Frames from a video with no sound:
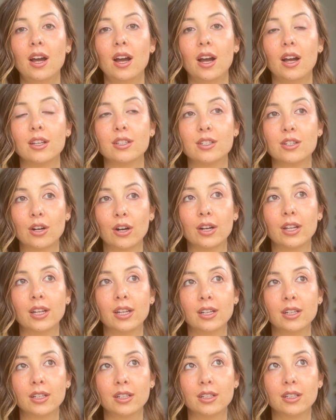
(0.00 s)

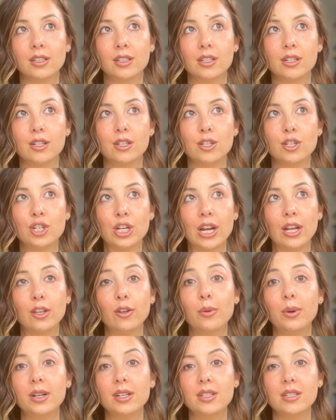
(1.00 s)
starting
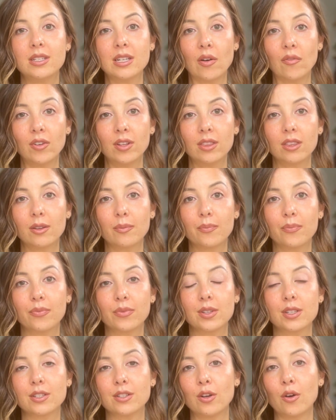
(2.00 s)
January 7th.
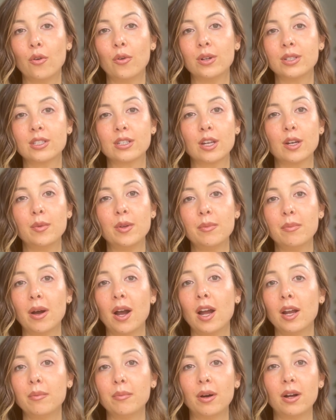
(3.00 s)
So it's going to be
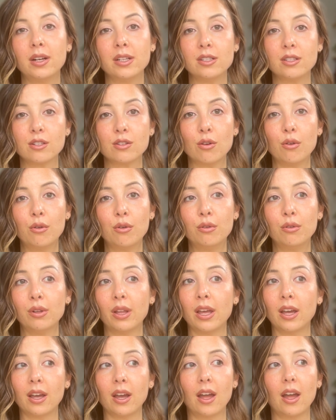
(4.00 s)
mind, body, soul,
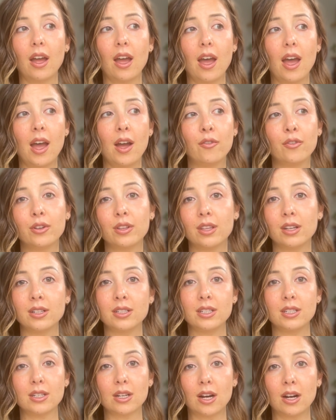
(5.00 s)
like everything
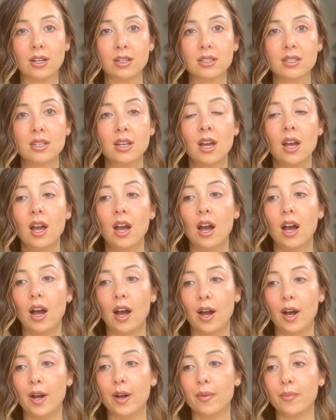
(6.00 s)
detox.
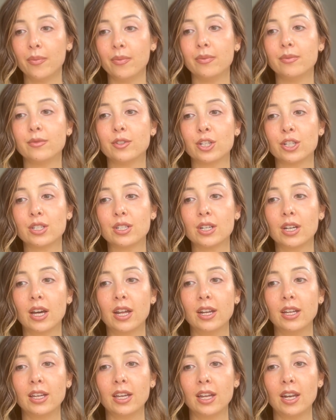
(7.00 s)
Just to
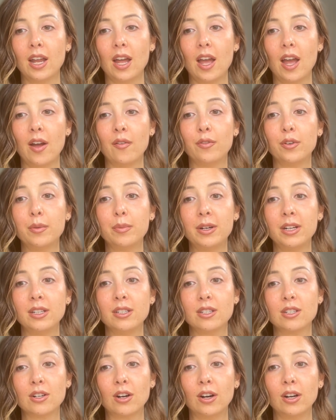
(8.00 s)
kind of get everybody
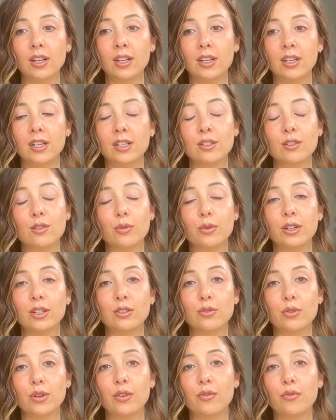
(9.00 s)
started in
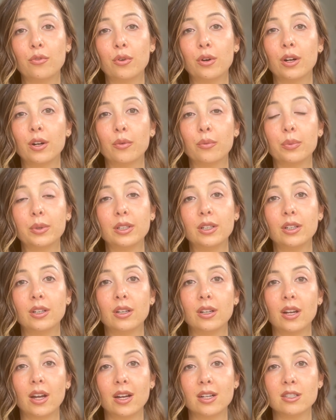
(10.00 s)
2024 in a really
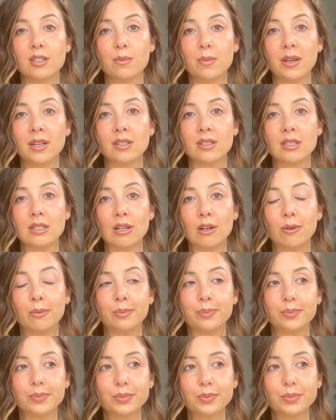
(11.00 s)
good headspace. So